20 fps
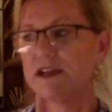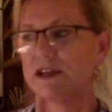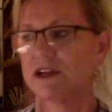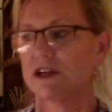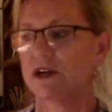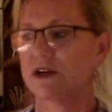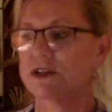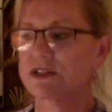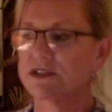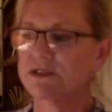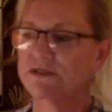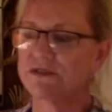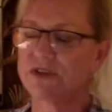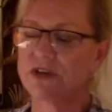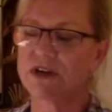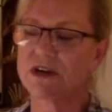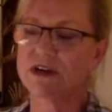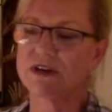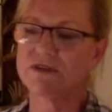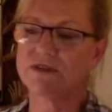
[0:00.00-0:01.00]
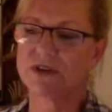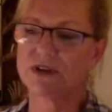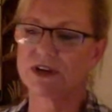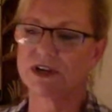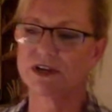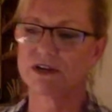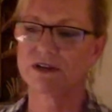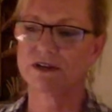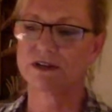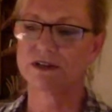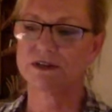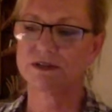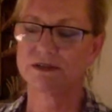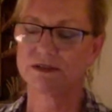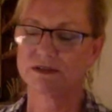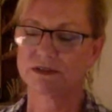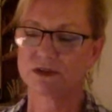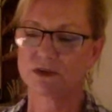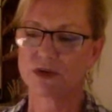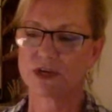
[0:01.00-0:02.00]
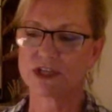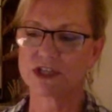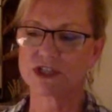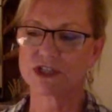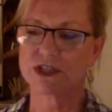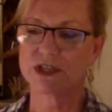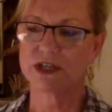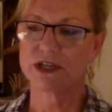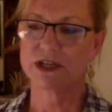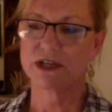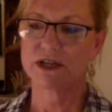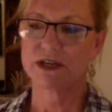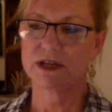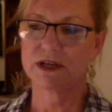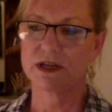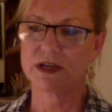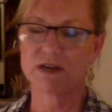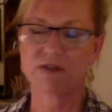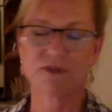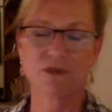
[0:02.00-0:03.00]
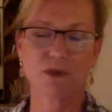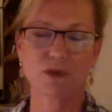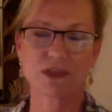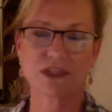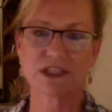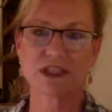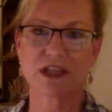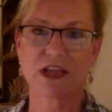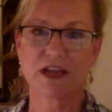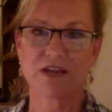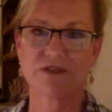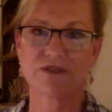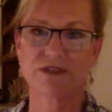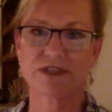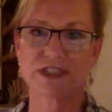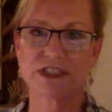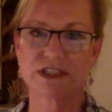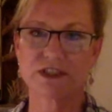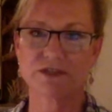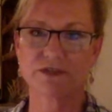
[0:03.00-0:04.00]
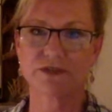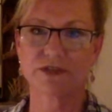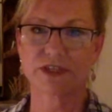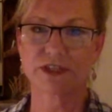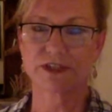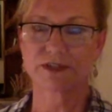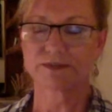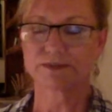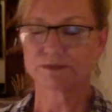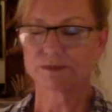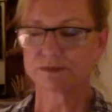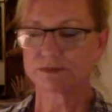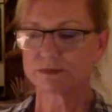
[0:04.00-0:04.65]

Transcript: It's a very, very good question, and everyone's life is different.